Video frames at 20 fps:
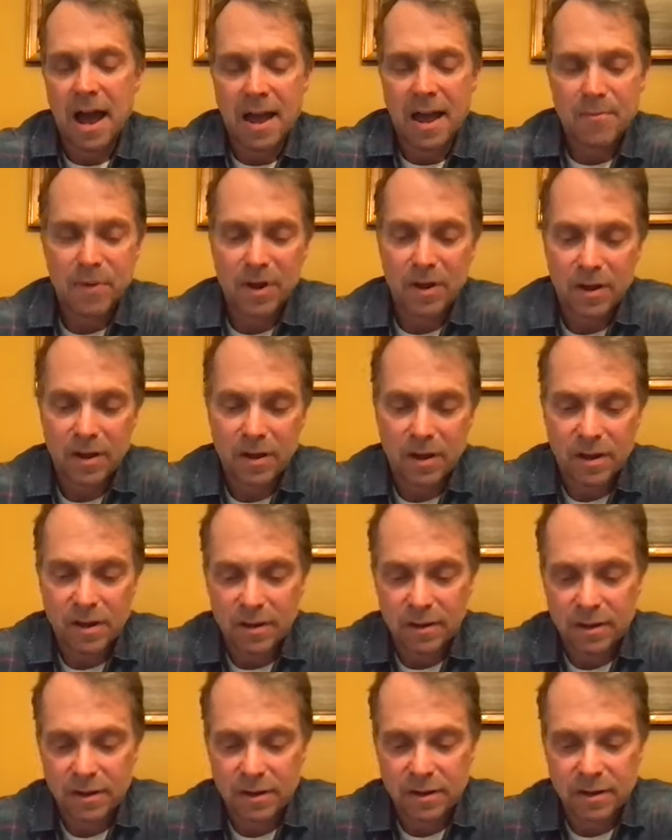I'm
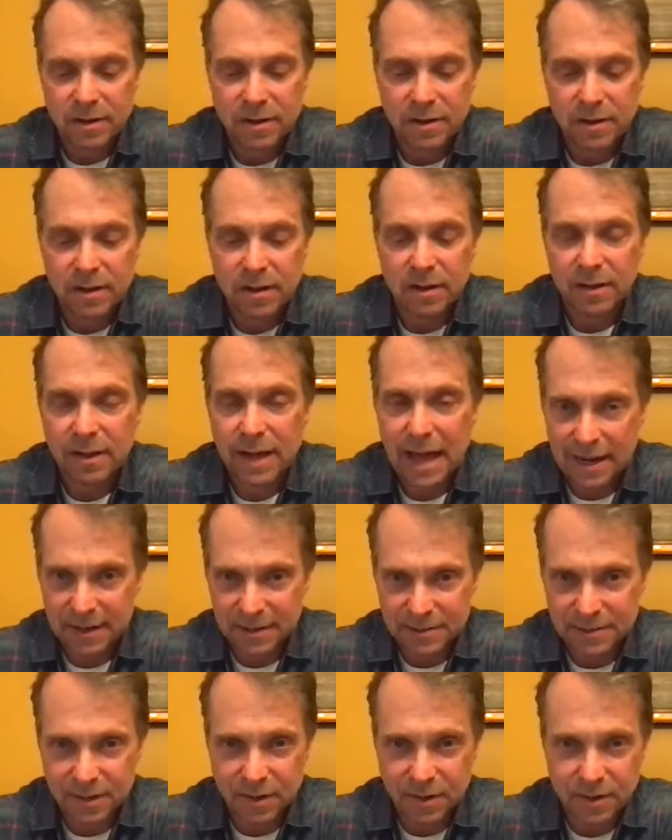a
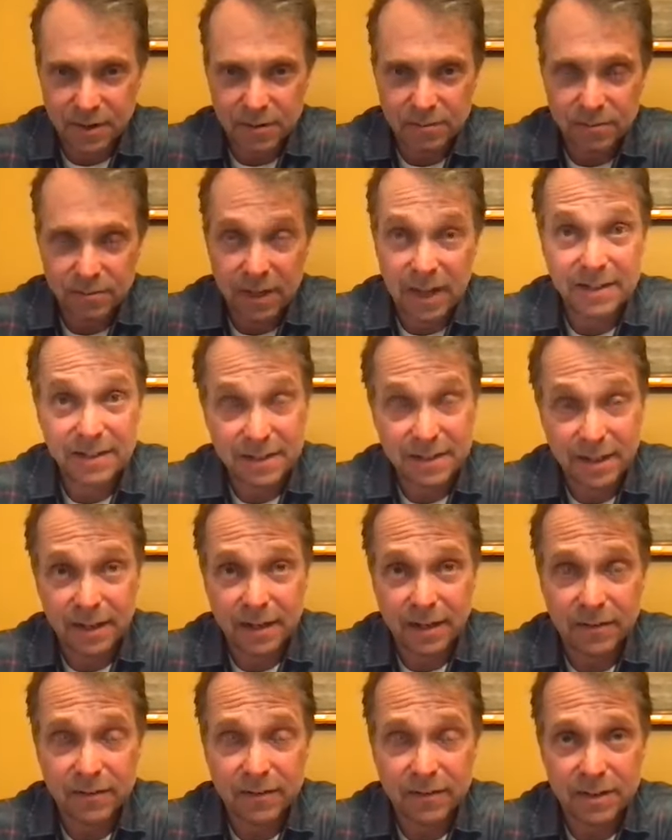collector like Steve.